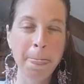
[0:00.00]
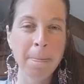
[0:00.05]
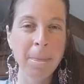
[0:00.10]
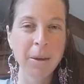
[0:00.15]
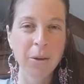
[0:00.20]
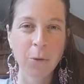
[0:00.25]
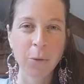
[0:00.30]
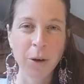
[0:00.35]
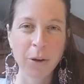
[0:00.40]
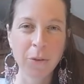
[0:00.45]

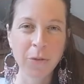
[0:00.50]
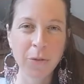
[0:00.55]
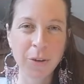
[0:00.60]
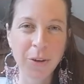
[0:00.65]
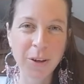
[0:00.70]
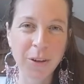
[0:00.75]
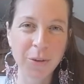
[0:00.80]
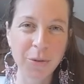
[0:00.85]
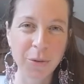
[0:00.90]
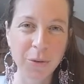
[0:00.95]
It's quite
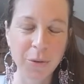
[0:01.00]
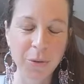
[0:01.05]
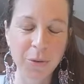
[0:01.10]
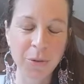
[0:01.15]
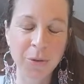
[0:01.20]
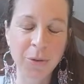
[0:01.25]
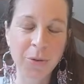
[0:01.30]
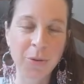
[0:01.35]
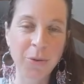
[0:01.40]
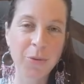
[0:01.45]
funny to
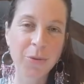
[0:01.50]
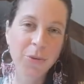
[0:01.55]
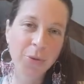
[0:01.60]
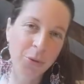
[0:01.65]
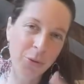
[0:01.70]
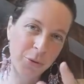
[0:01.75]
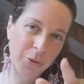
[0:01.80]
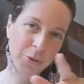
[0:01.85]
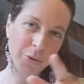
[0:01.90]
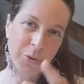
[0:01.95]
to
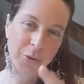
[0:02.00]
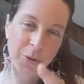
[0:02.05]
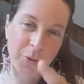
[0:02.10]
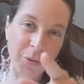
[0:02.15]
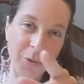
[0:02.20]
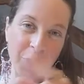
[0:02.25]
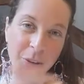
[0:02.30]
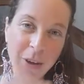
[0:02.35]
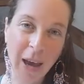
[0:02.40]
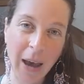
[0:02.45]
talk to
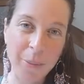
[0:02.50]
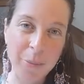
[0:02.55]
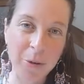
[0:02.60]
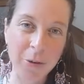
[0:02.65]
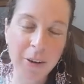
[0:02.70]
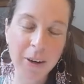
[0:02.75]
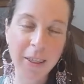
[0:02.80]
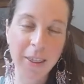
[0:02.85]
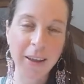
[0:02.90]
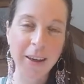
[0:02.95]
a
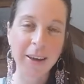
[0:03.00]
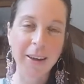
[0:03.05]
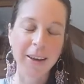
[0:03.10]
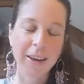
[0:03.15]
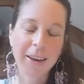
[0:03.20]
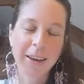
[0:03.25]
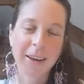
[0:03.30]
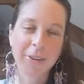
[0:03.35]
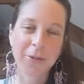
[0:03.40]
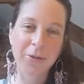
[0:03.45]
camera there.
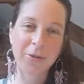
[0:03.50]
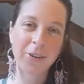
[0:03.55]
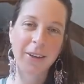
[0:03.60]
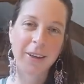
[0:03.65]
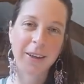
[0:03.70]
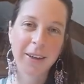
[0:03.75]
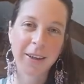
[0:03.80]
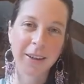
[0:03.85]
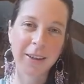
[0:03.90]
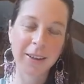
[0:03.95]
I can feel
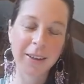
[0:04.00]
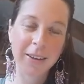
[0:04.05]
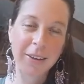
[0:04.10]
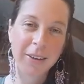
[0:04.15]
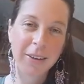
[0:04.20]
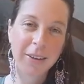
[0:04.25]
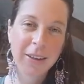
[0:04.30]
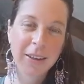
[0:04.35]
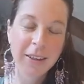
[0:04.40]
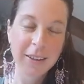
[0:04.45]
like
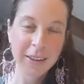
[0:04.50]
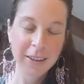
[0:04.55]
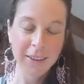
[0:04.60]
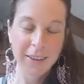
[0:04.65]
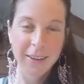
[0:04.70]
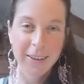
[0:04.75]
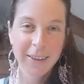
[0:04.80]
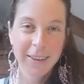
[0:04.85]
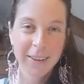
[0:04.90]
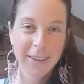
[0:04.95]

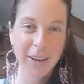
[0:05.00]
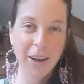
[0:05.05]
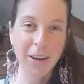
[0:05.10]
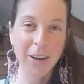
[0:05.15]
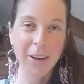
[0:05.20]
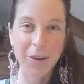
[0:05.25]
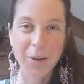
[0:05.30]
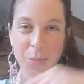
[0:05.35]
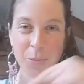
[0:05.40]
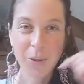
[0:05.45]
I
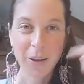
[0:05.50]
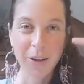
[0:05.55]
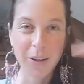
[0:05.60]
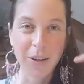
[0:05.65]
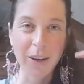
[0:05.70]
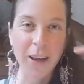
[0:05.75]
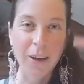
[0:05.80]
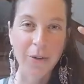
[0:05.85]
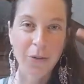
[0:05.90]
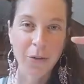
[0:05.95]
need to make
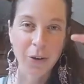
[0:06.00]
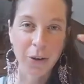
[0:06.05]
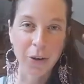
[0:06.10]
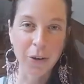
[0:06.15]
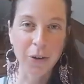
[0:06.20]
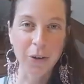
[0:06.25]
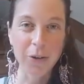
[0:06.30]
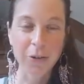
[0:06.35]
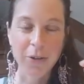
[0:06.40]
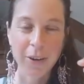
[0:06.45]
the
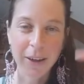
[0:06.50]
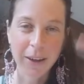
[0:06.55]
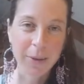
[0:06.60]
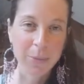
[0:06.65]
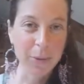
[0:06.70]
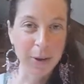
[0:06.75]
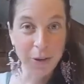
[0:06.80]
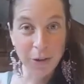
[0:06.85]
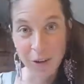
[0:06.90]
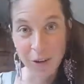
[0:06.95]
effort of like
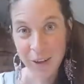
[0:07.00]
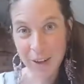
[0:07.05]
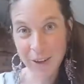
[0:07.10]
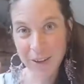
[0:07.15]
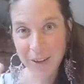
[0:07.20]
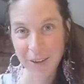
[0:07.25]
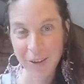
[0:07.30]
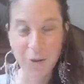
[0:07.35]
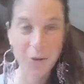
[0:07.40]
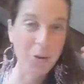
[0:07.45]
imagining
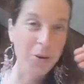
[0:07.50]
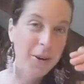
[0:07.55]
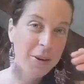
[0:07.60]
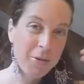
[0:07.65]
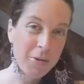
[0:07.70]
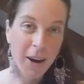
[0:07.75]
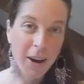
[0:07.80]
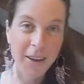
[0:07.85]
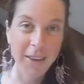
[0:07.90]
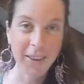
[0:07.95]
you are
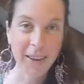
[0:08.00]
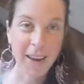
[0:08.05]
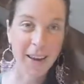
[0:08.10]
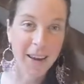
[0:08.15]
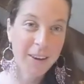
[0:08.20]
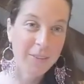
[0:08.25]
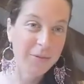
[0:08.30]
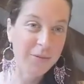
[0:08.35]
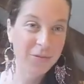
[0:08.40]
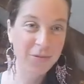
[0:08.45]
right there,